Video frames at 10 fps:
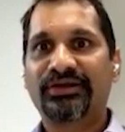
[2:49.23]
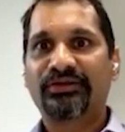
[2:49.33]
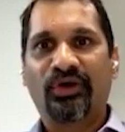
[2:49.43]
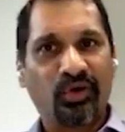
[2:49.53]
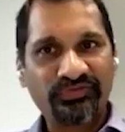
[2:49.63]

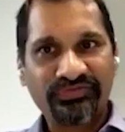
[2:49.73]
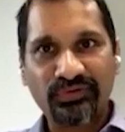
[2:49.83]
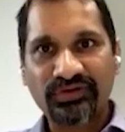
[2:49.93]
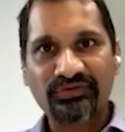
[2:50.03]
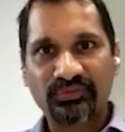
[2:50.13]
The whole
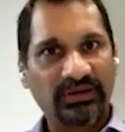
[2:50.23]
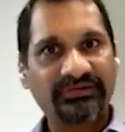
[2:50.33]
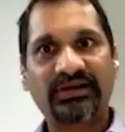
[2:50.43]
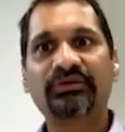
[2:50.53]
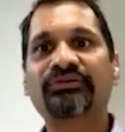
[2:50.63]
focus
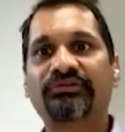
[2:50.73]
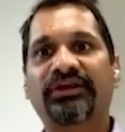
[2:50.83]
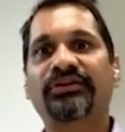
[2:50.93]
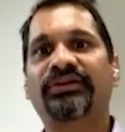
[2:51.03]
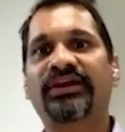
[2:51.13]
was around
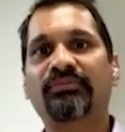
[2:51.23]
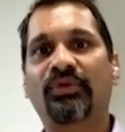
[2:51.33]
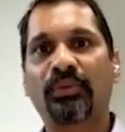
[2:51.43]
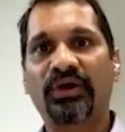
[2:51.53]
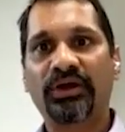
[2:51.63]
trying to get
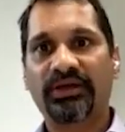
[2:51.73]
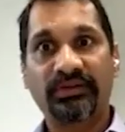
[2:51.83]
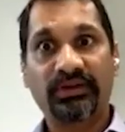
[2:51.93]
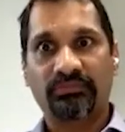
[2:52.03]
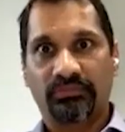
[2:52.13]
more work, and
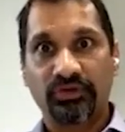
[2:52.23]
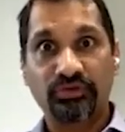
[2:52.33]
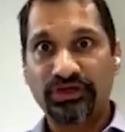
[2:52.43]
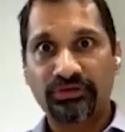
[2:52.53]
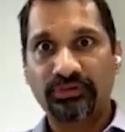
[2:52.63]
then you
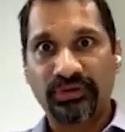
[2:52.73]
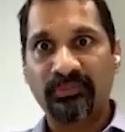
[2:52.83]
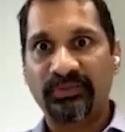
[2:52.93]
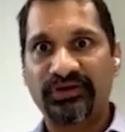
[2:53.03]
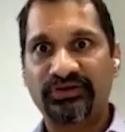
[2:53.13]
need to
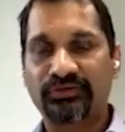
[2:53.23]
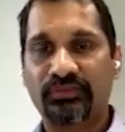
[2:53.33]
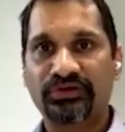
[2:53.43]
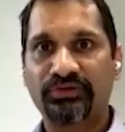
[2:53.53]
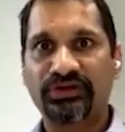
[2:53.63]
implement your
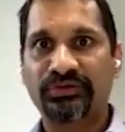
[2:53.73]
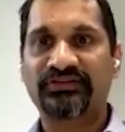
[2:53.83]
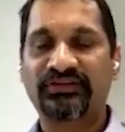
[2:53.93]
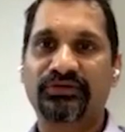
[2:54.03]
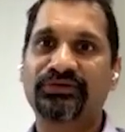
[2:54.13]
work. You need to
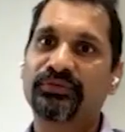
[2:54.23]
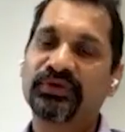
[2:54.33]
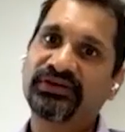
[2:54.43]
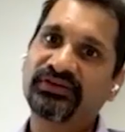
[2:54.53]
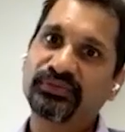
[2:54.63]
execute your
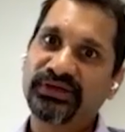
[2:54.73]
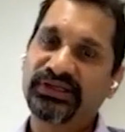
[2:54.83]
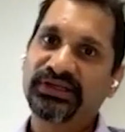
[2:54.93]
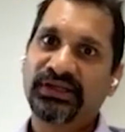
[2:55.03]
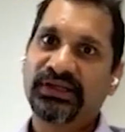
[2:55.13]
work as well.